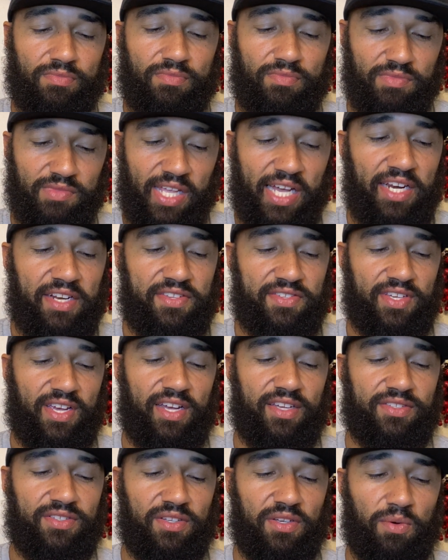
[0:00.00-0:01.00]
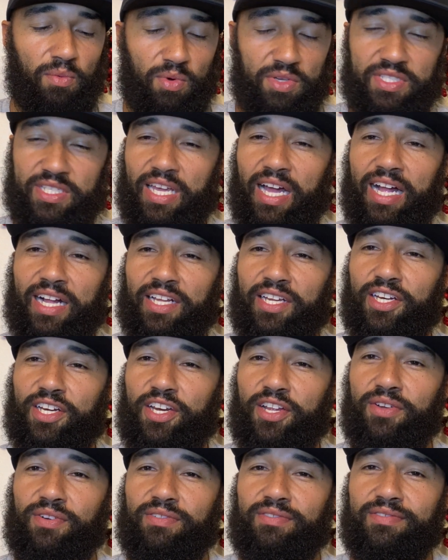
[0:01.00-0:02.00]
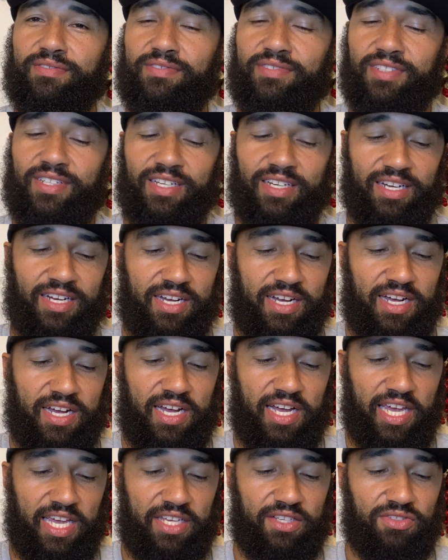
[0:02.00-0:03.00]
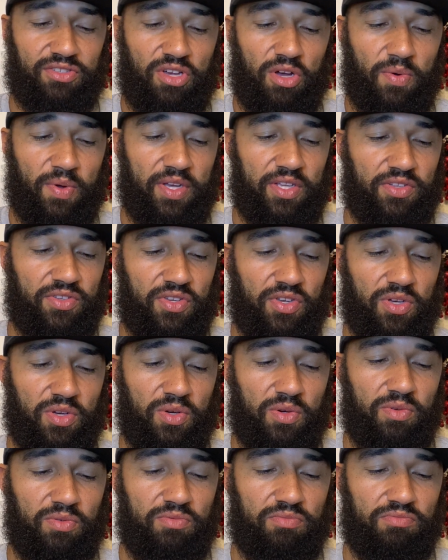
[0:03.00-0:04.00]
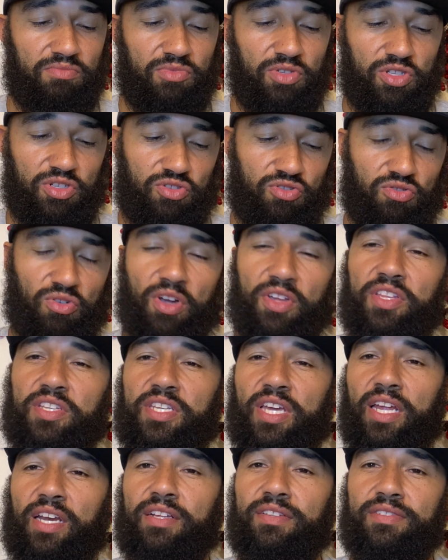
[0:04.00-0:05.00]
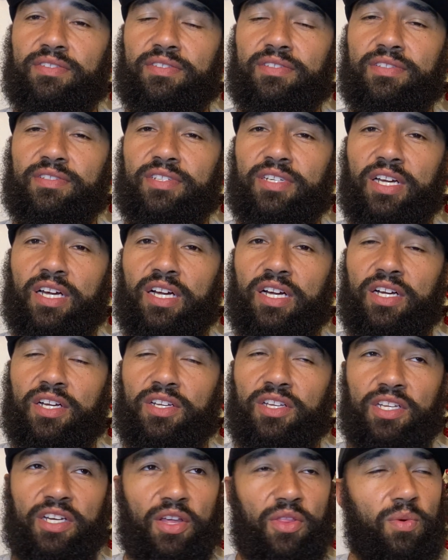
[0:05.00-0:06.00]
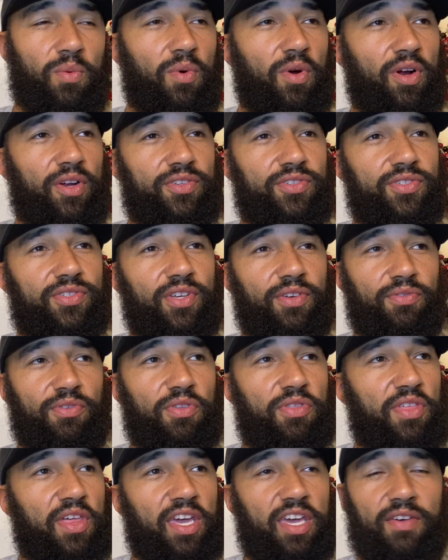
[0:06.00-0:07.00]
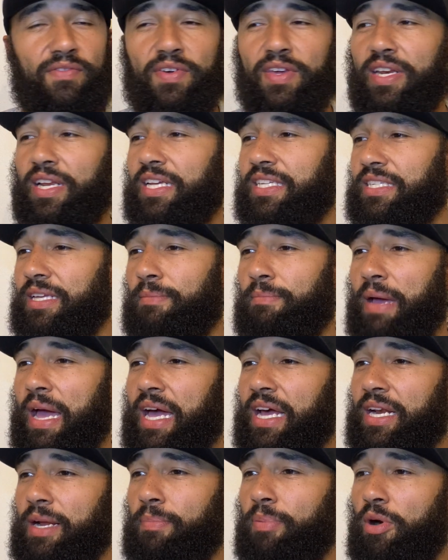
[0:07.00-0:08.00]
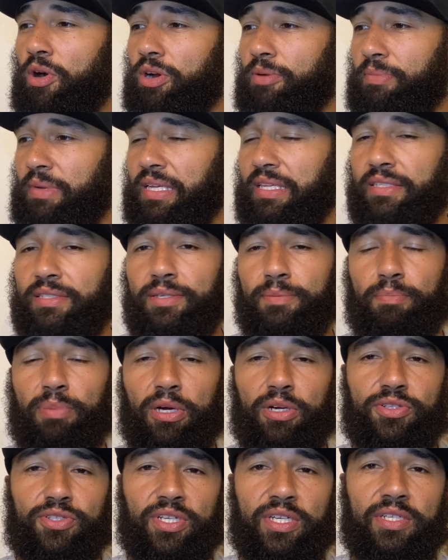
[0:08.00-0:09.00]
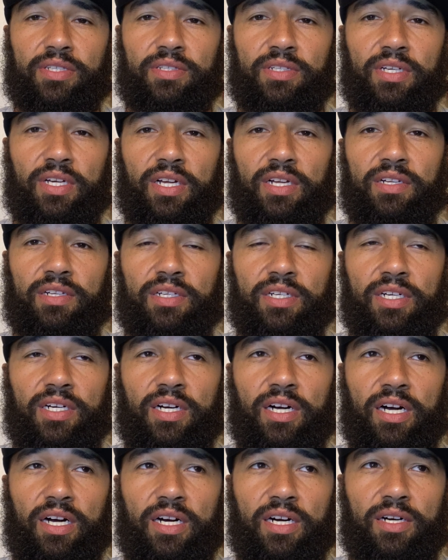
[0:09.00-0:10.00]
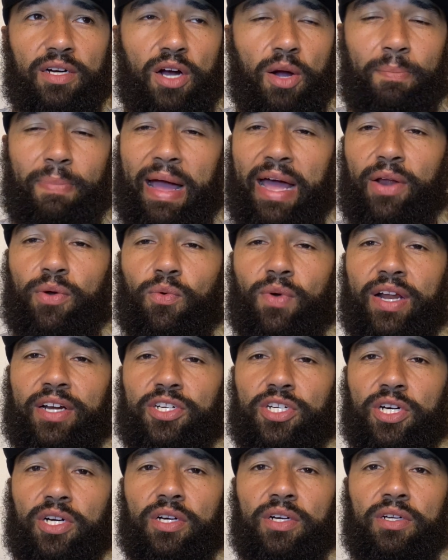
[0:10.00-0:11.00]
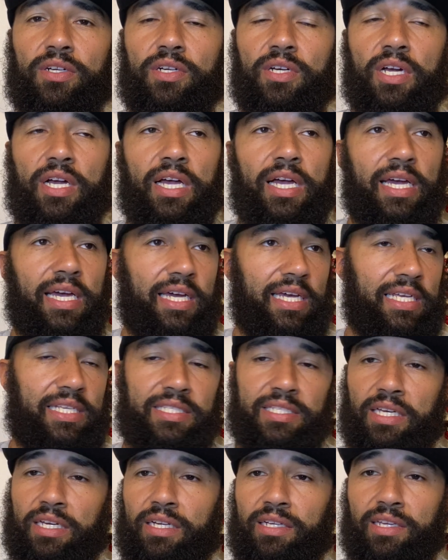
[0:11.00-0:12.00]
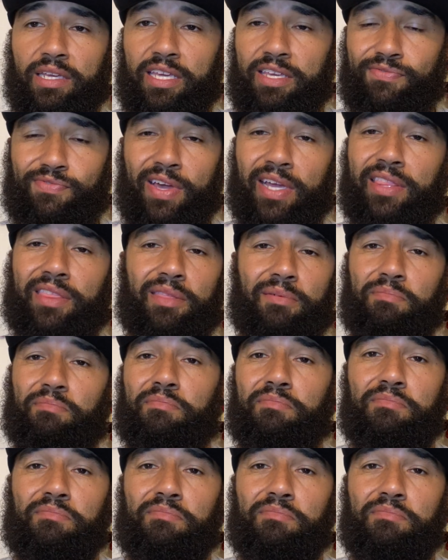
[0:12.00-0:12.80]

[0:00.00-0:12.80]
then it says, what's God going to do? He's going to destroy the tenants. In other words, if you think of it as a bad apartment person, a bad renter, he's going to evict them.